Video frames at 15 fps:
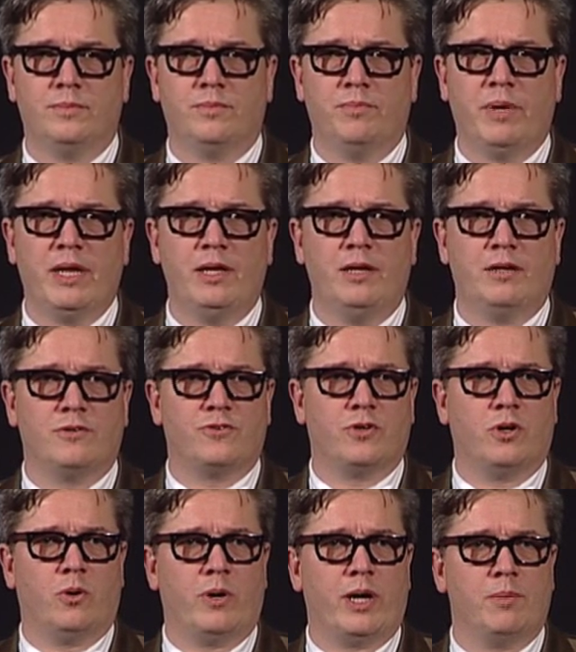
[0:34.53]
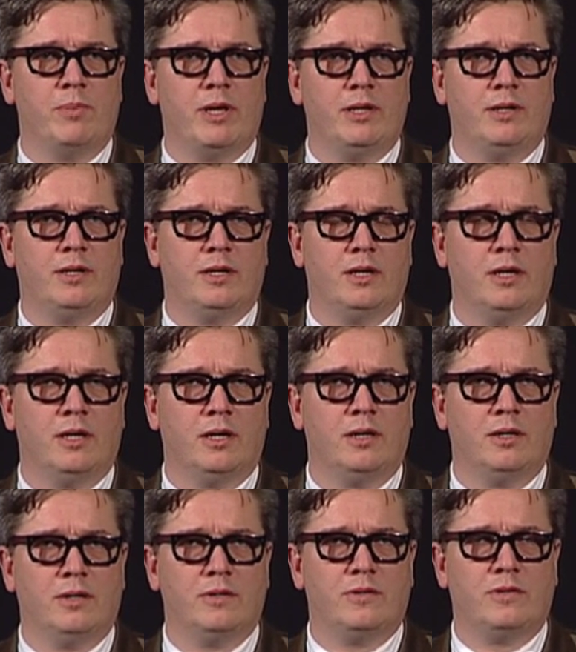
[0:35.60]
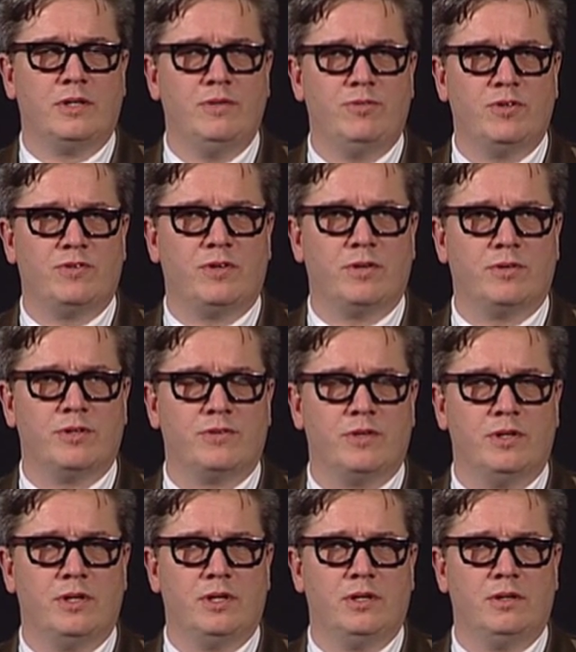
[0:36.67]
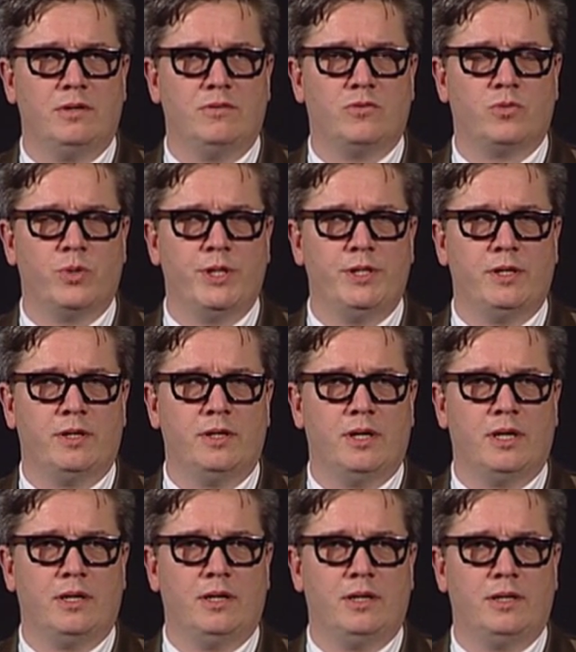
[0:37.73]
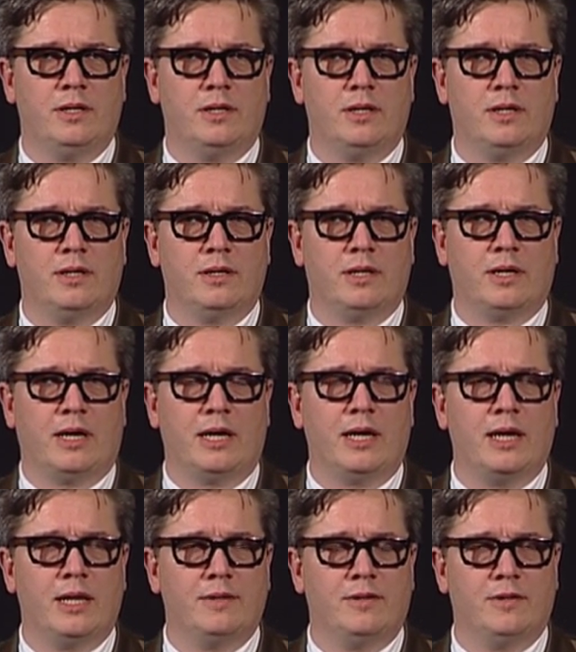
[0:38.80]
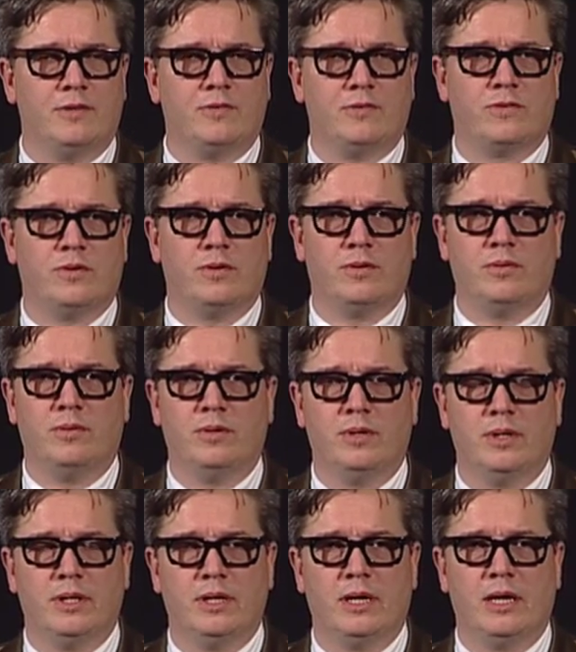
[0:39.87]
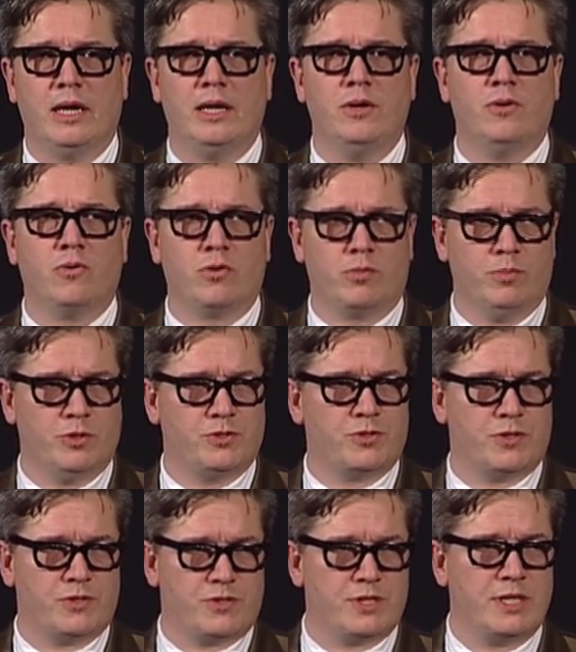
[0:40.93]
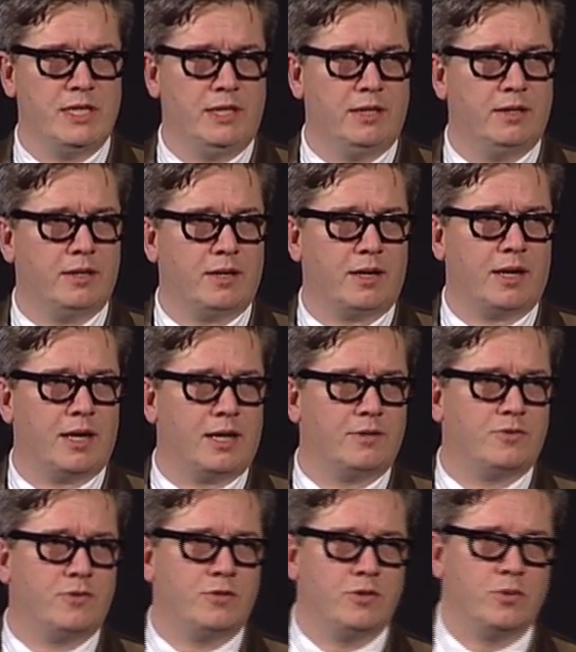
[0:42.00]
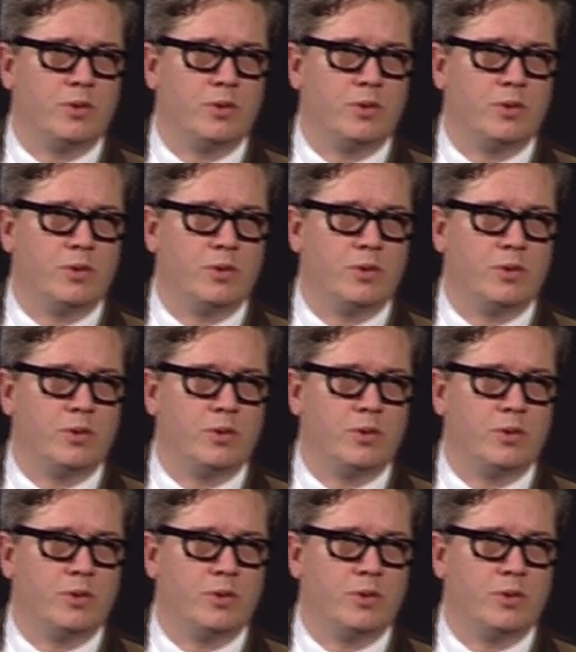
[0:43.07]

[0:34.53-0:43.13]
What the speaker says: Many years ago, I made a TV series in Sweden, and I had this enormous scene I had to do.